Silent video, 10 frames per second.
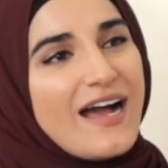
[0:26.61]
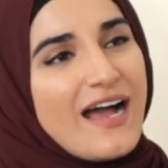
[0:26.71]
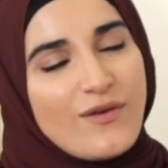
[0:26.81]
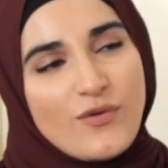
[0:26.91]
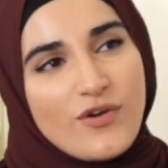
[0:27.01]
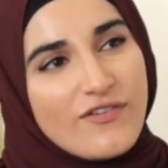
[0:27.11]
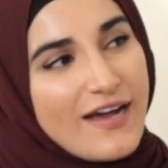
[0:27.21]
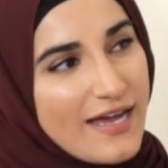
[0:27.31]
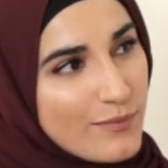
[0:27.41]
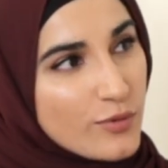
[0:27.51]
I don't know if
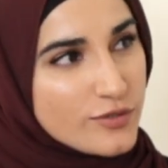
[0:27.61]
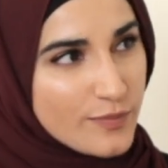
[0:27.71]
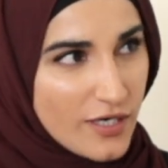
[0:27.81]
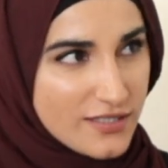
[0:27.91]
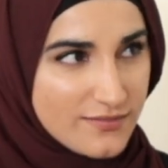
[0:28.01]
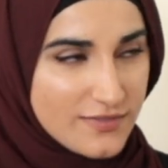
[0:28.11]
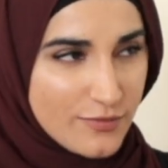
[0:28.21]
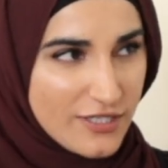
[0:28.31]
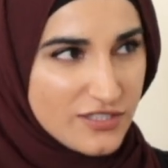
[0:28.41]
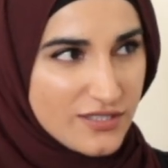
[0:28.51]
I had postpartum
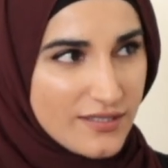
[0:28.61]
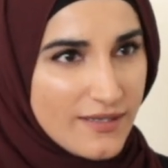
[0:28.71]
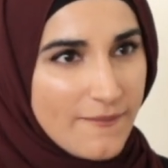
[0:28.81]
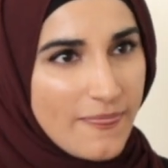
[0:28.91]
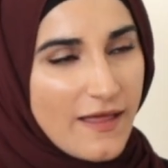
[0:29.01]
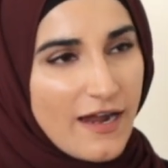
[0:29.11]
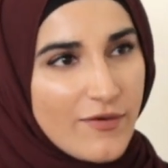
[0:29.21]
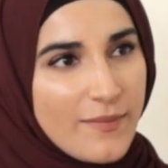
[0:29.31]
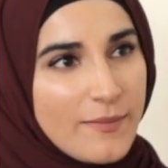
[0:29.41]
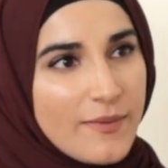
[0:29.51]
depression. I
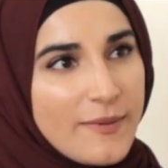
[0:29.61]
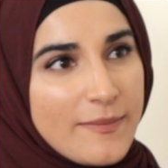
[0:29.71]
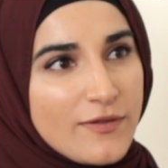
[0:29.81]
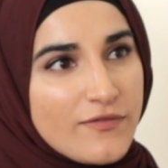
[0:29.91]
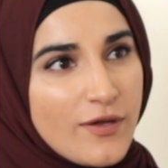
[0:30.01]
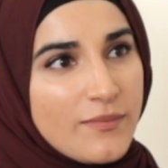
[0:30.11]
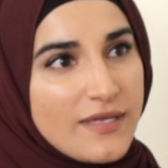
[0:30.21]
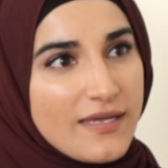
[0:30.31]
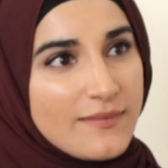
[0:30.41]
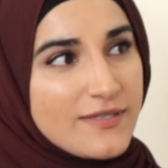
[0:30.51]
remember people around
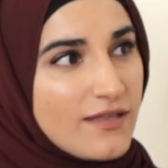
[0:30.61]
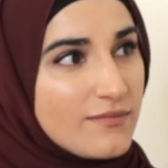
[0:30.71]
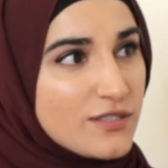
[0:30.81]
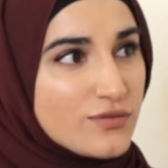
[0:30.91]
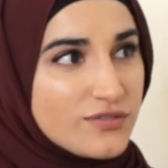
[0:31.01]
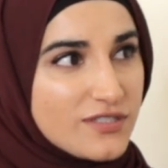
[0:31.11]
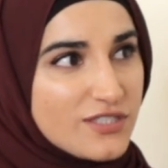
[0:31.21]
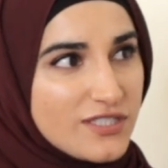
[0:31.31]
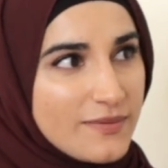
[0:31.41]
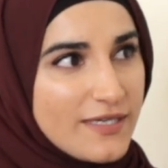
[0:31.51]
me kept telling me to go to the
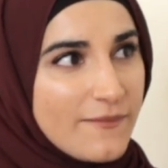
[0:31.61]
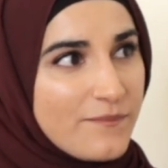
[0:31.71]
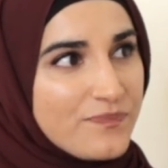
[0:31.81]
GP.